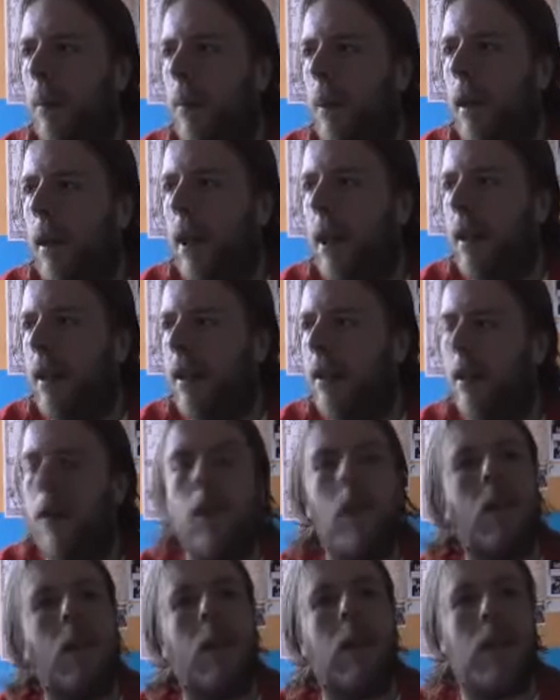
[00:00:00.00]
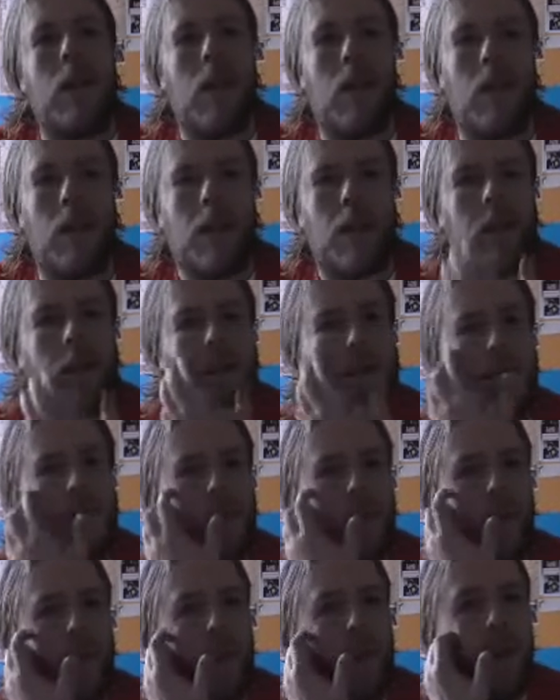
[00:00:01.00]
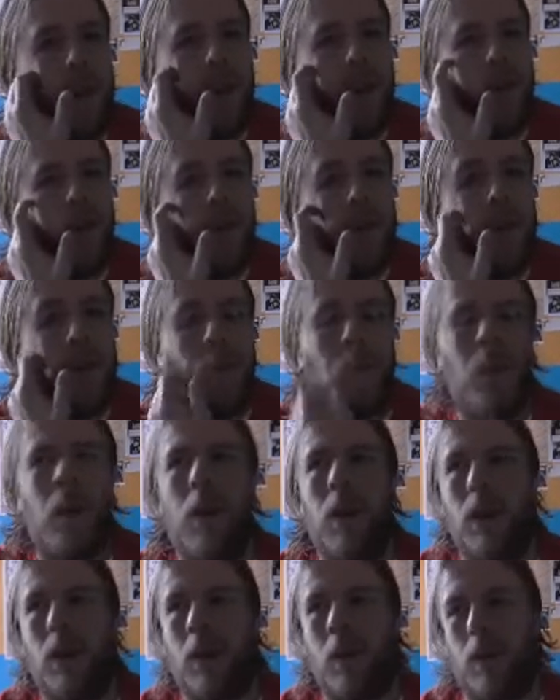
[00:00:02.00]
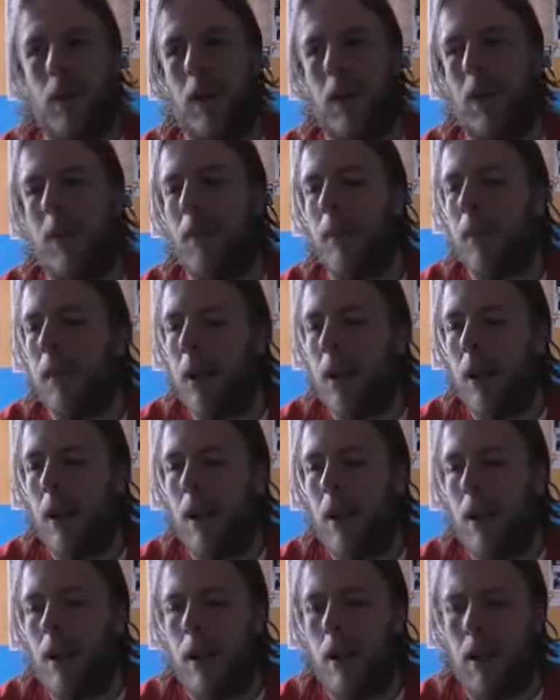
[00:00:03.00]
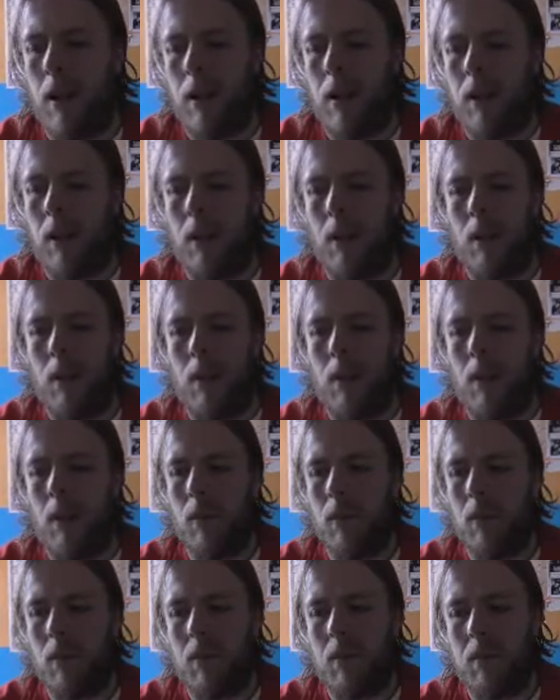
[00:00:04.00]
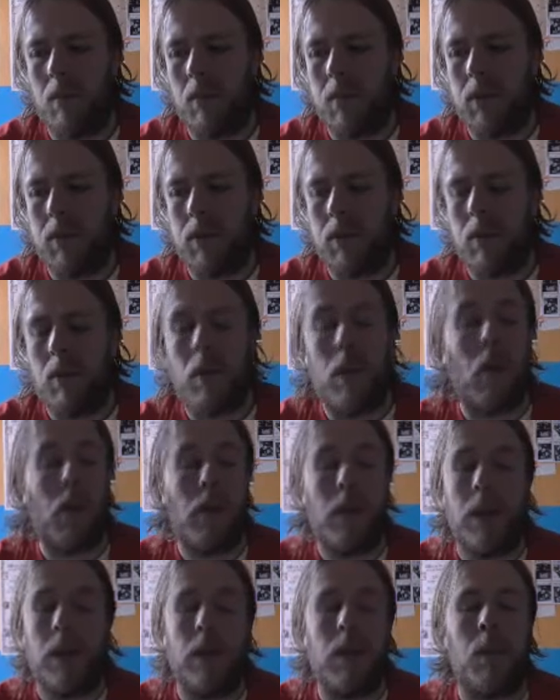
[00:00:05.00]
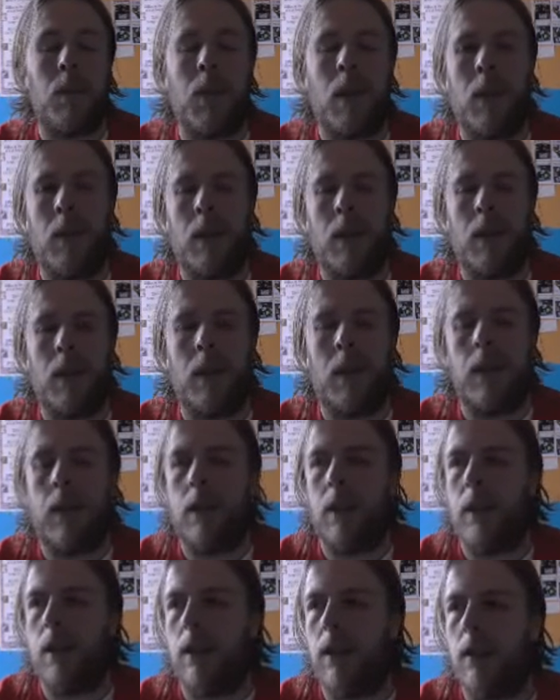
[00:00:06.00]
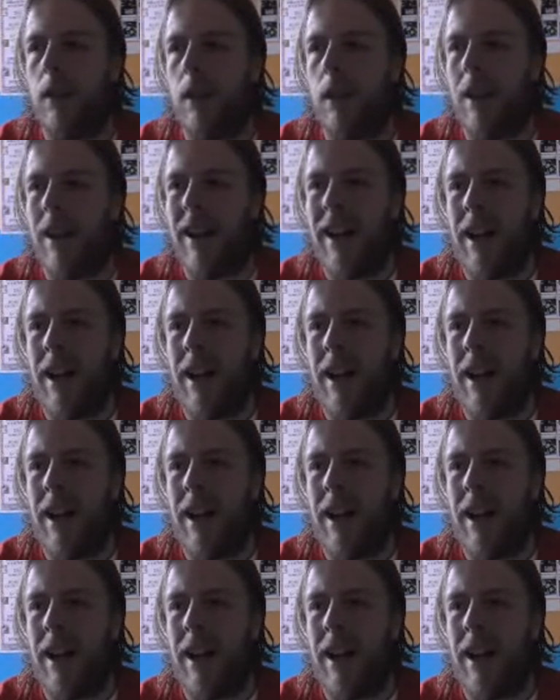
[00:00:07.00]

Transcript: Planet of the Daleks with John Pertwee. Obviously sometime in the 90s.